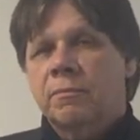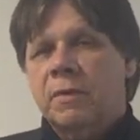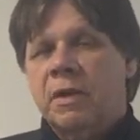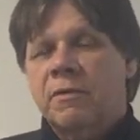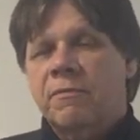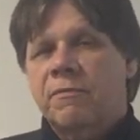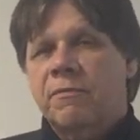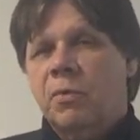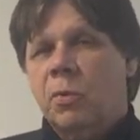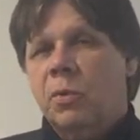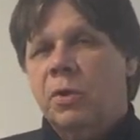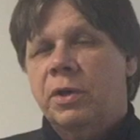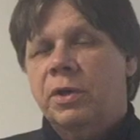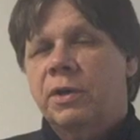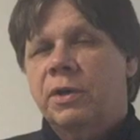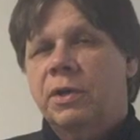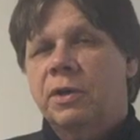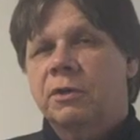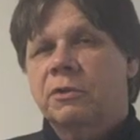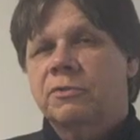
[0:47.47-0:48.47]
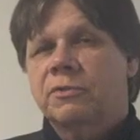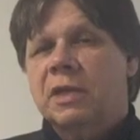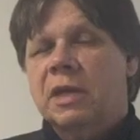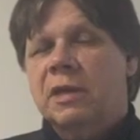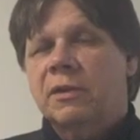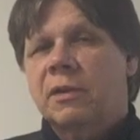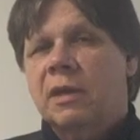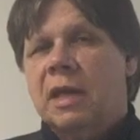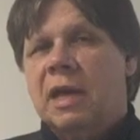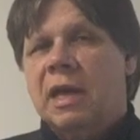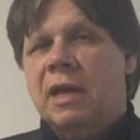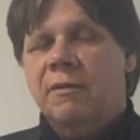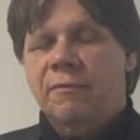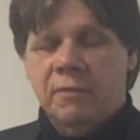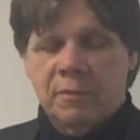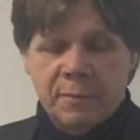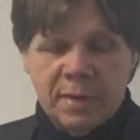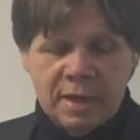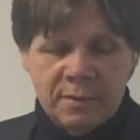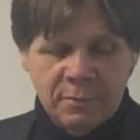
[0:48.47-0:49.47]
about 400 years down the line
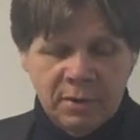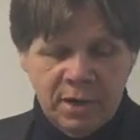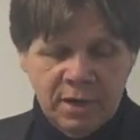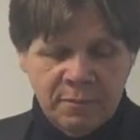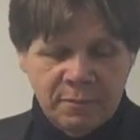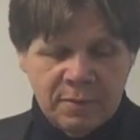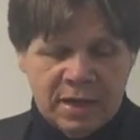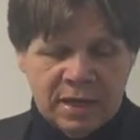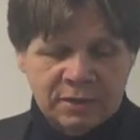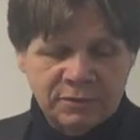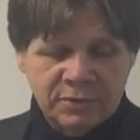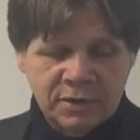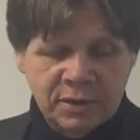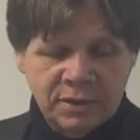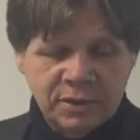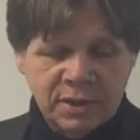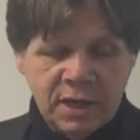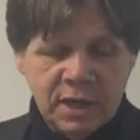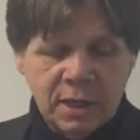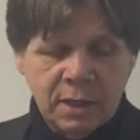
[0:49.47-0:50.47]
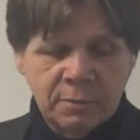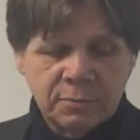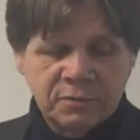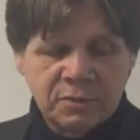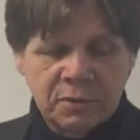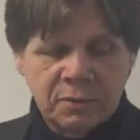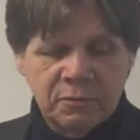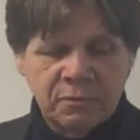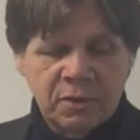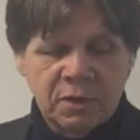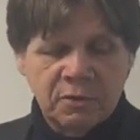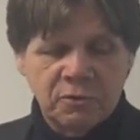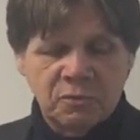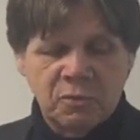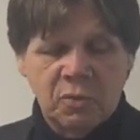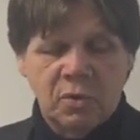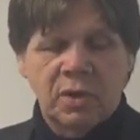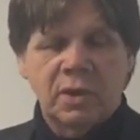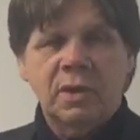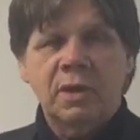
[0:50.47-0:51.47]
from Abraham, Isaac, and Jacob. So, verse
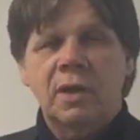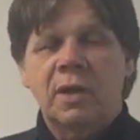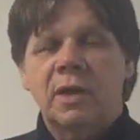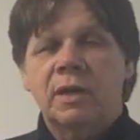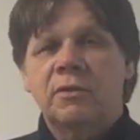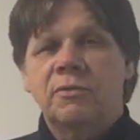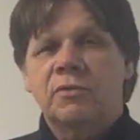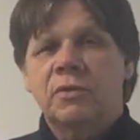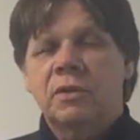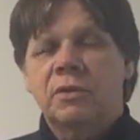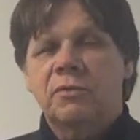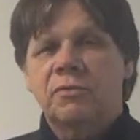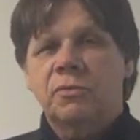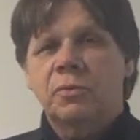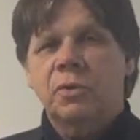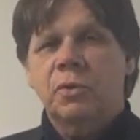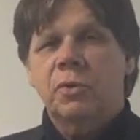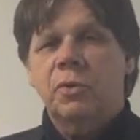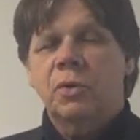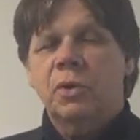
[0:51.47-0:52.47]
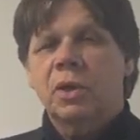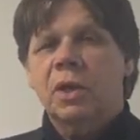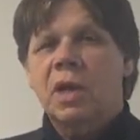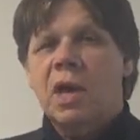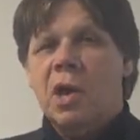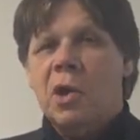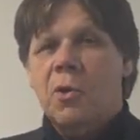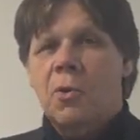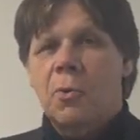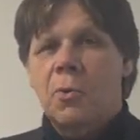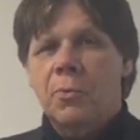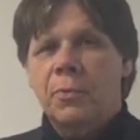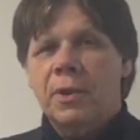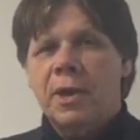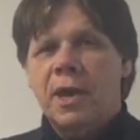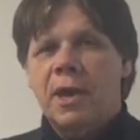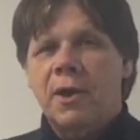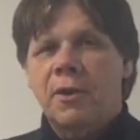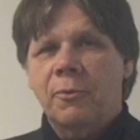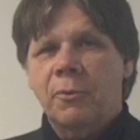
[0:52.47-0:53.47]
1, God says, You're going to go
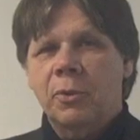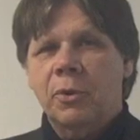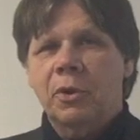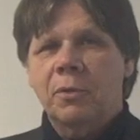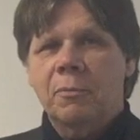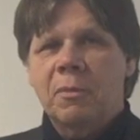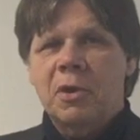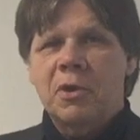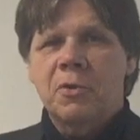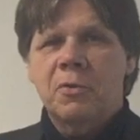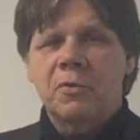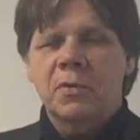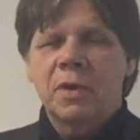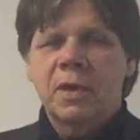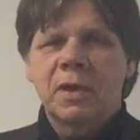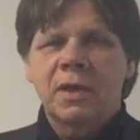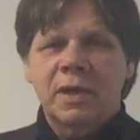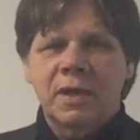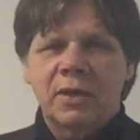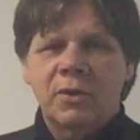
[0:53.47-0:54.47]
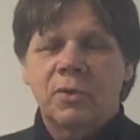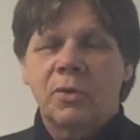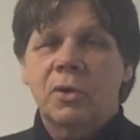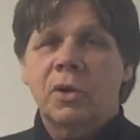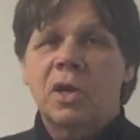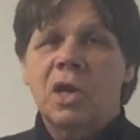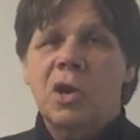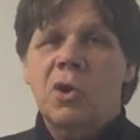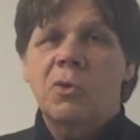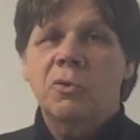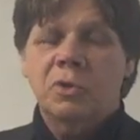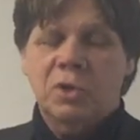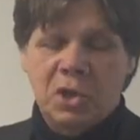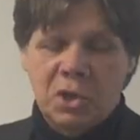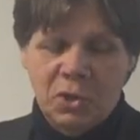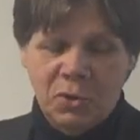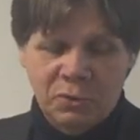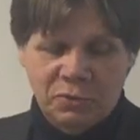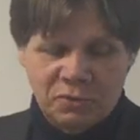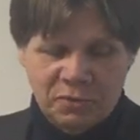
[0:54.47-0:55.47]
now. We're going to move. You're going to go
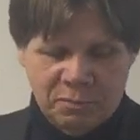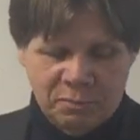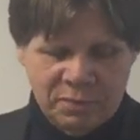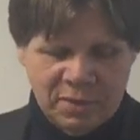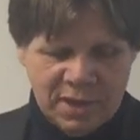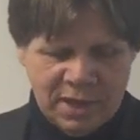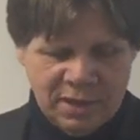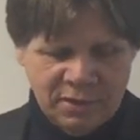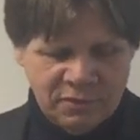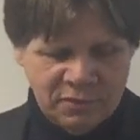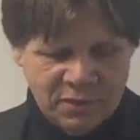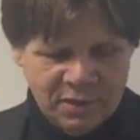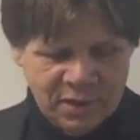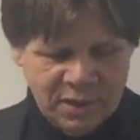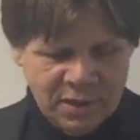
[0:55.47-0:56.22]
to someplace.